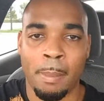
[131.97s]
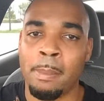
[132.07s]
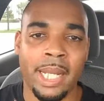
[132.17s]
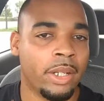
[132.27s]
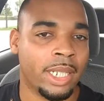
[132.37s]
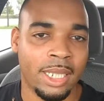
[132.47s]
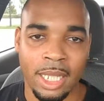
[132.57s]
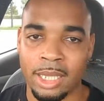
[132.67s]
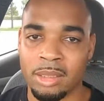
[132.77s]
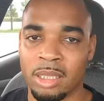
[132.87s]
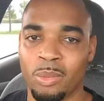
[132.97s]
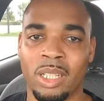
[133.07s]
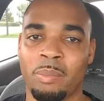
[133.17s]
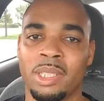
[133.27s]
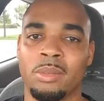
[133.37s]
Americanized.
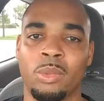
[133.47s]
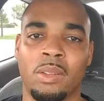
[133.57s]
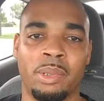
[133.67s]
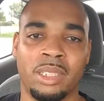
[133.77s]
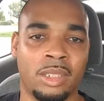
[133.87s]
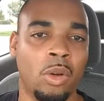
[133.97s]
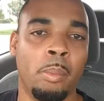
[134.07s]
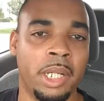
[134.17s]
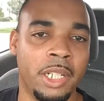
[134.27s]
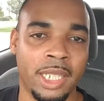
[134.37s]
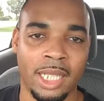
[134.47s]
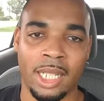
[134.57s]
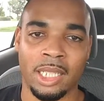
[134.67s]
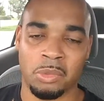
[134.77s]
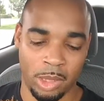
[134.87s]
We have been so
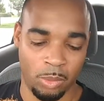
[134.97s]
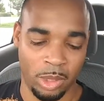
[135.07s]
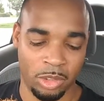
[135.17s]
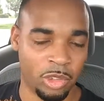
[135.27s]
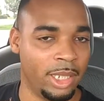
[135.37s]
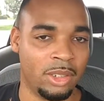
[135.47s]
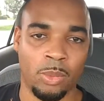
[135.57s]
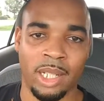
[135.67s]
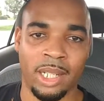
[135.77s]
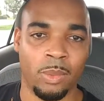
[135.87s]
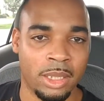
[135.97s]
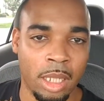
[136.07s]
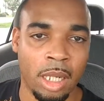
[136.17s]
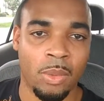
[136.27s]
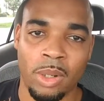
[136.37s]
Americanized. We dress white, we
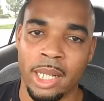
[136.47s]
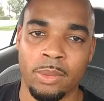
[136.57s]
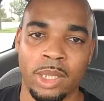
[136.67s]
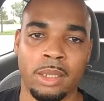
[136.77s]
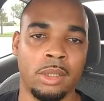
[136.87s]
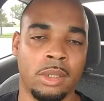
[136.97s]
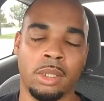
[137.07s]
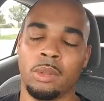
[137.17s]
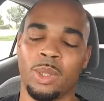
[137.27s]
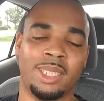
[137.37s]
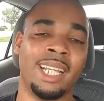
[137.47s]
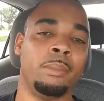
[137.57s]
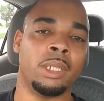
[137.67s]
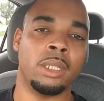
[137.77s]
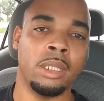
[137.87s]
talk white, we
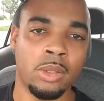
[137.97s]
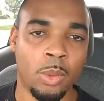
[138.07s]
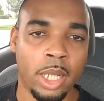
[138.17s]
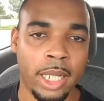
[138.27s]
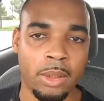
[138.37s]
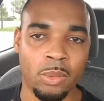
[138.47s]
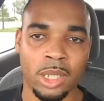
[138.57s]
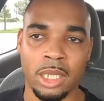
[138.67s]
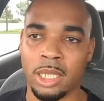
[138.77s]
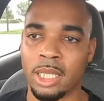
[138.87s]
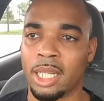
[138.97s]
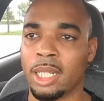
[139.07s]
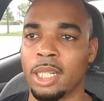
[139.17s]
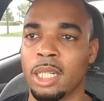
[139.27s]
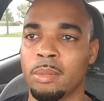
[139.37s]
damn near look white, we
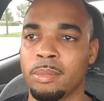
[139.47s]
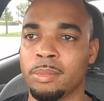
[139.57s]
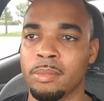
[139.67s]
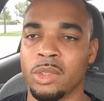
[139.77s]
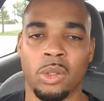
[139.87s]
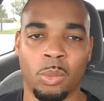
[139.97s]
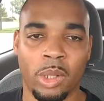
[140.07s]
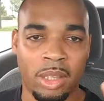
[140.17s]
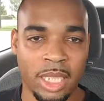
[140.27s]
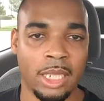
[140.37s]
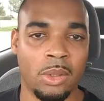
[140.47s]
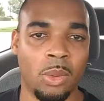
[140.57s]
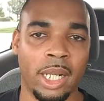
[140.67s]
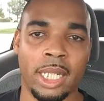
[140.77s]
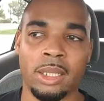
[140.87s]
think
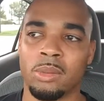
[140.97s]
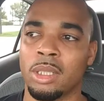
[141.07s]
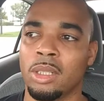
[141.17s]
white.